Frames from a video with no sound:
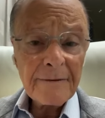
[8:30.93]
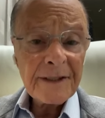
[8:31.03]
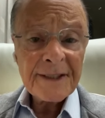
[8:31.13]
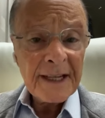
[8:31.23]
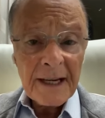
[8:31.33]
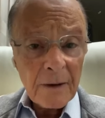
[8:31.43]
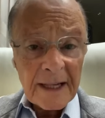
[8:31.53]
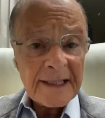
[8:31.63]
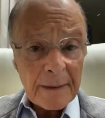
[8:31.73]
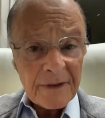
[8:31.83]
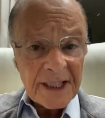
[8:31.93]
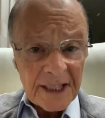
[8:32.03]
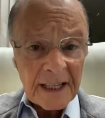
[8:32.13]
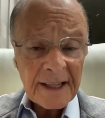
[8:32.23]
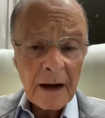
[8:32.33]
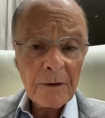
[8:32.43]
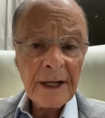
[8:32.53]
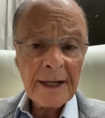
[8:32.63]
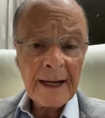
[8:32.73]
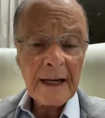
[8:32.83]
If you don't believe, you won't
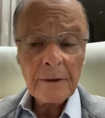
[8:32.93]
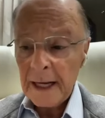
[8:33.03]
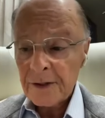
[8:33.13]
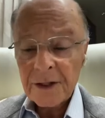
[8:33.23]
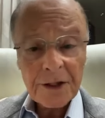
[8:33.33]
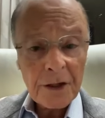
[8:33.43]
receive it.